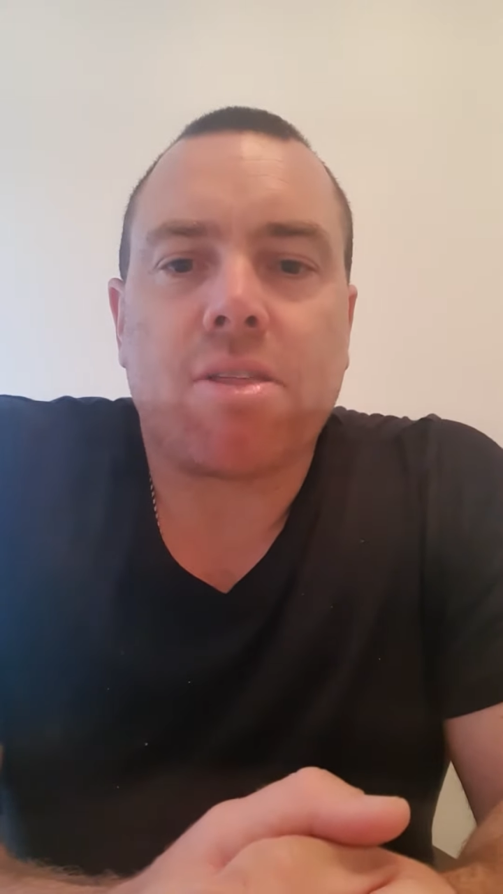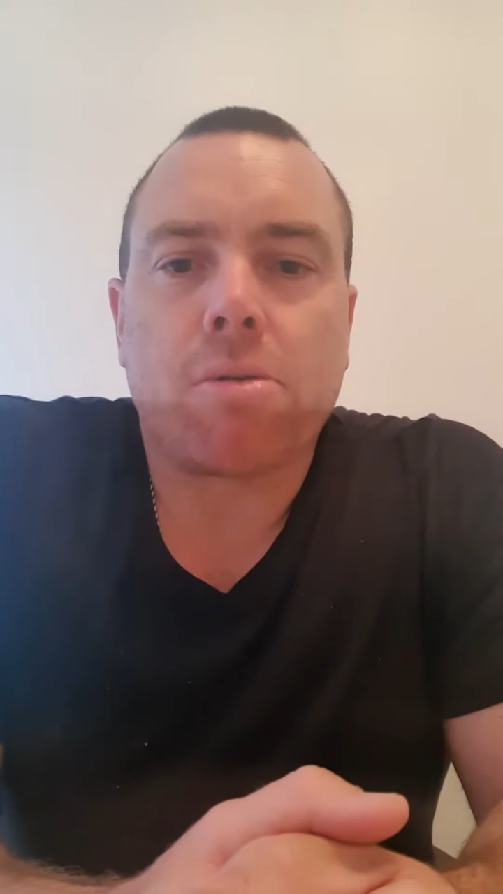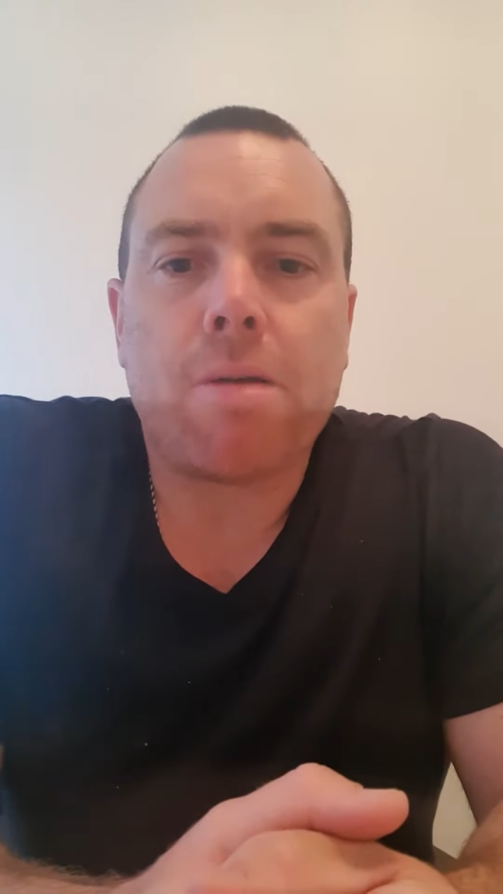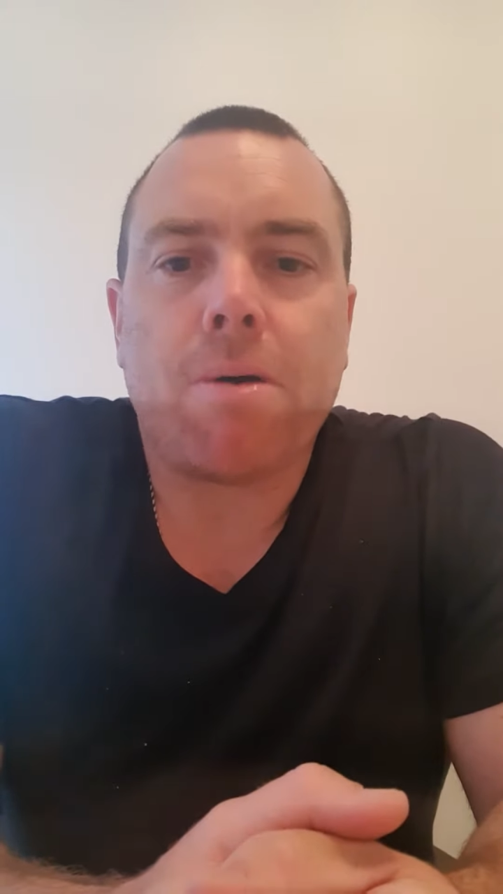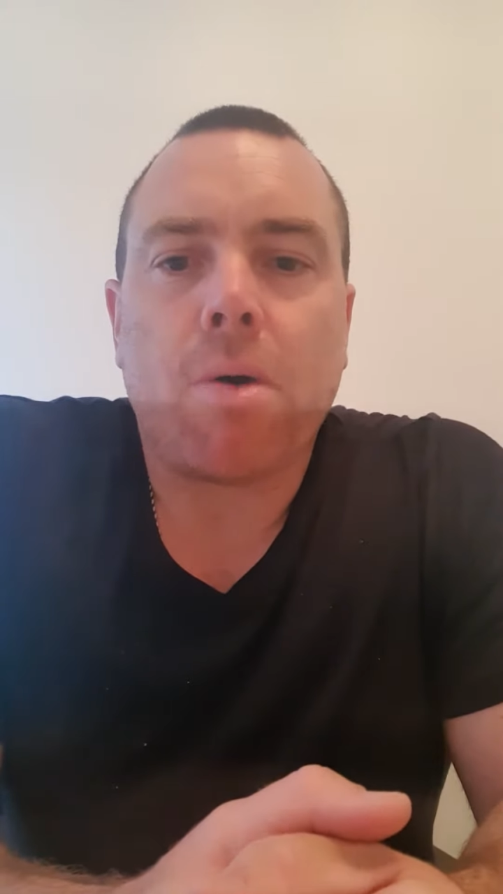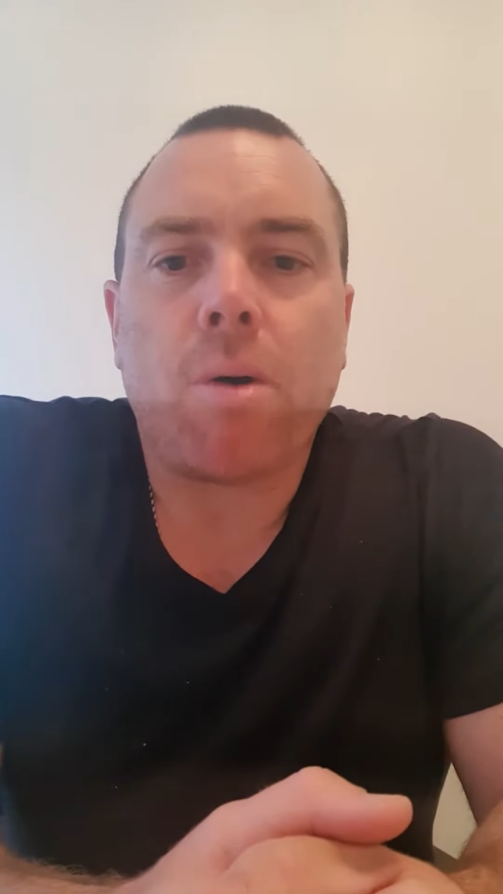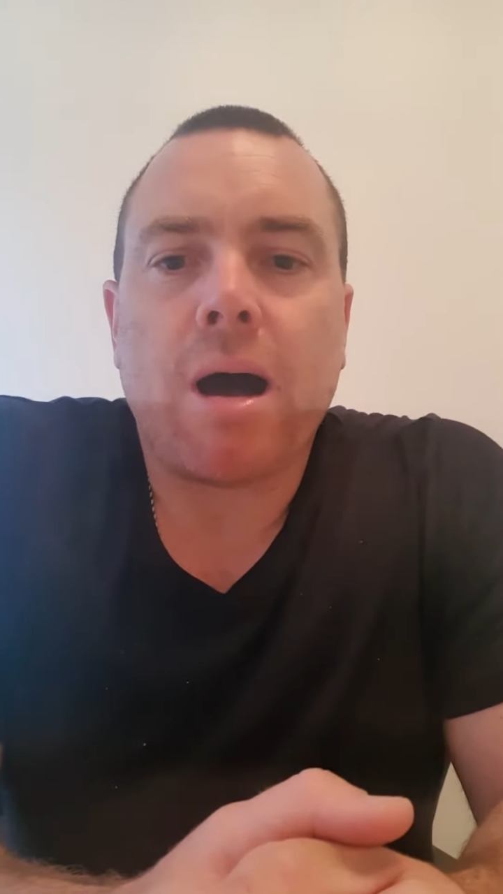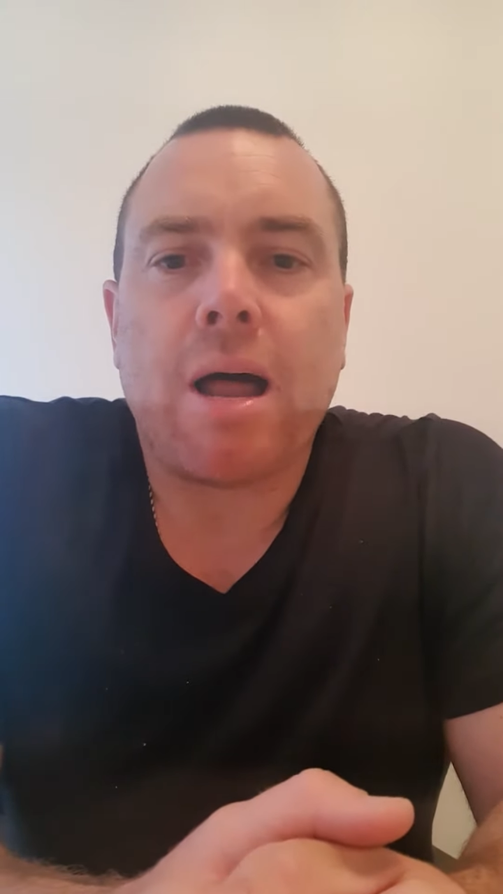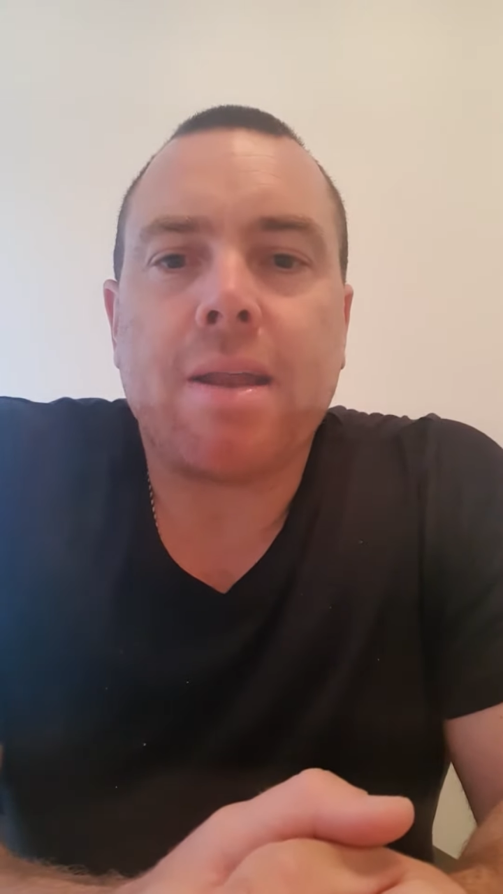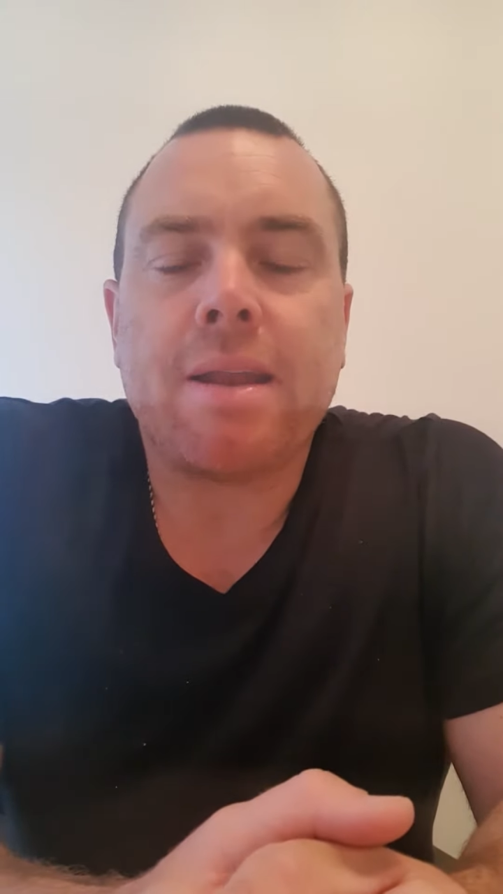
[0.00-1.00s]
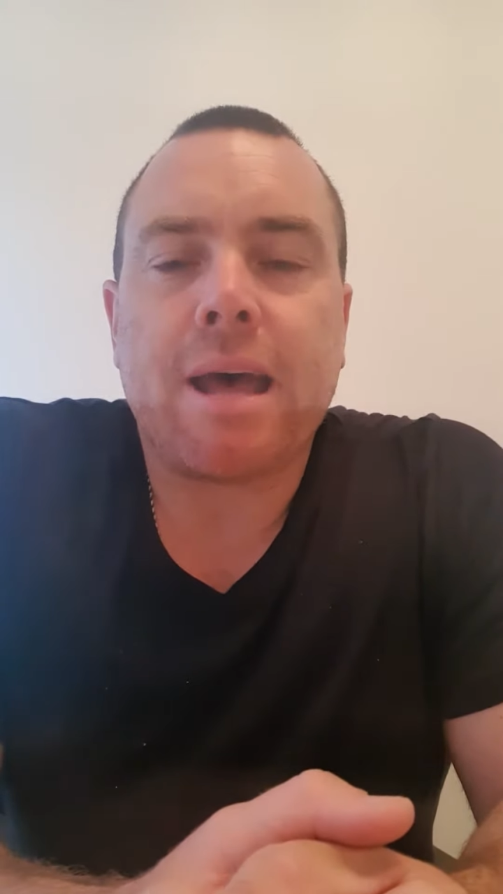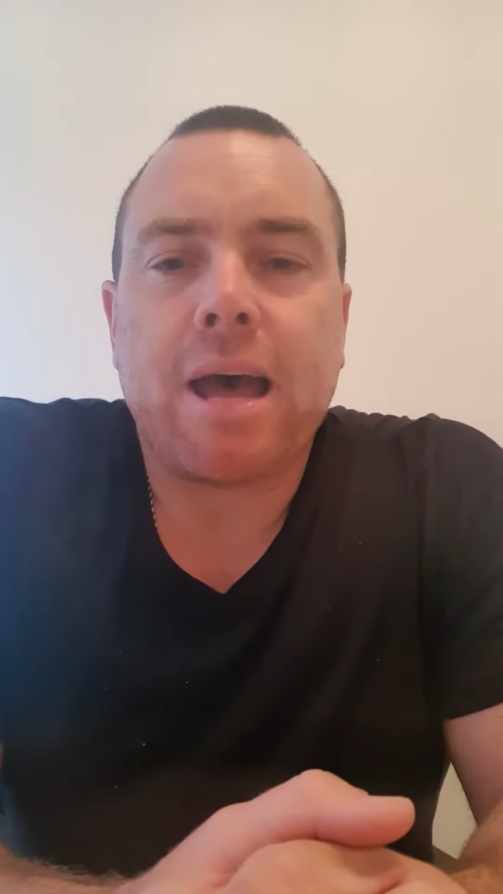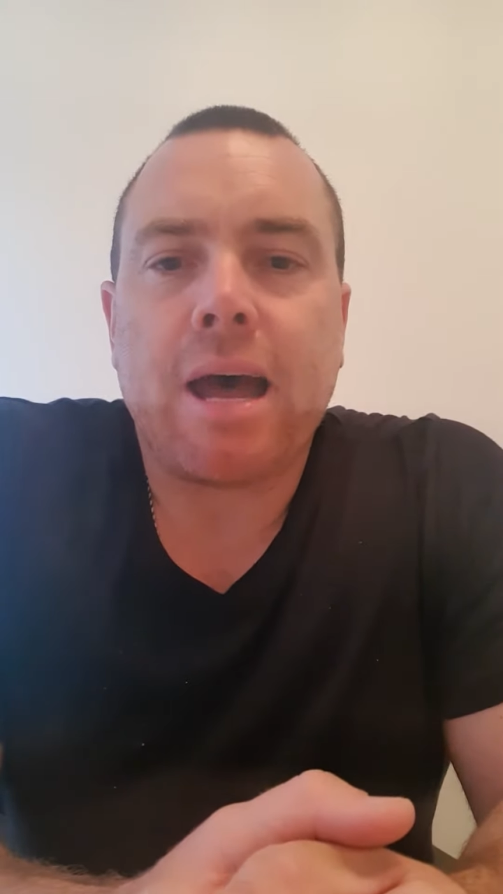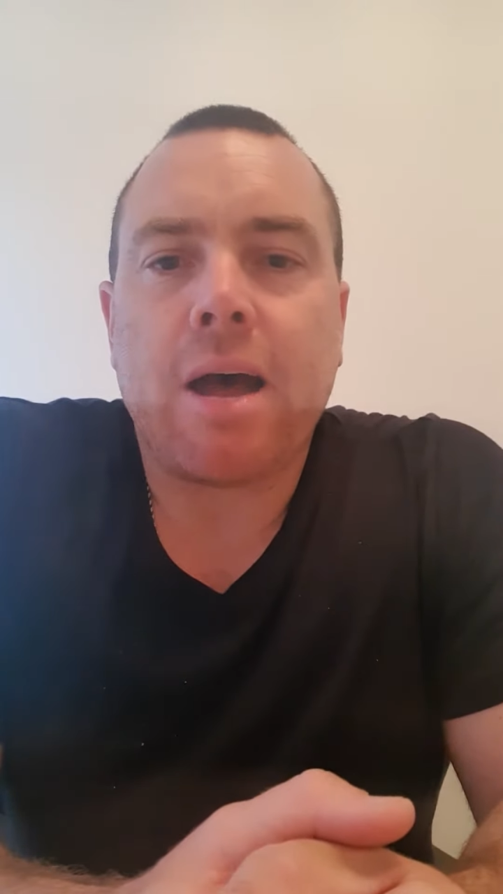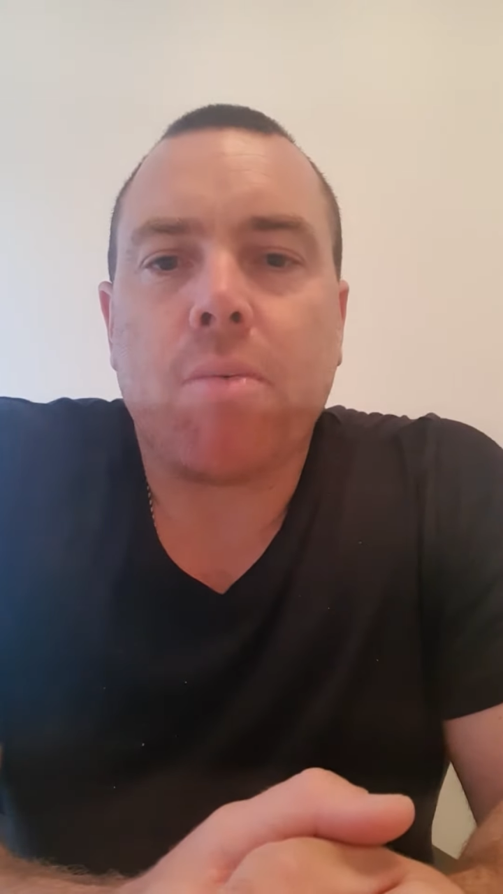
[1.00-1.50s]

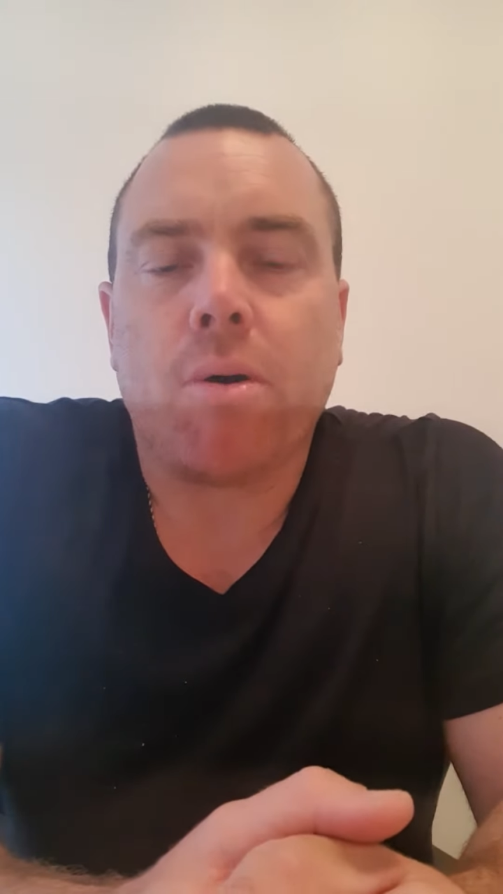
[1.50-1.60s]
3x1.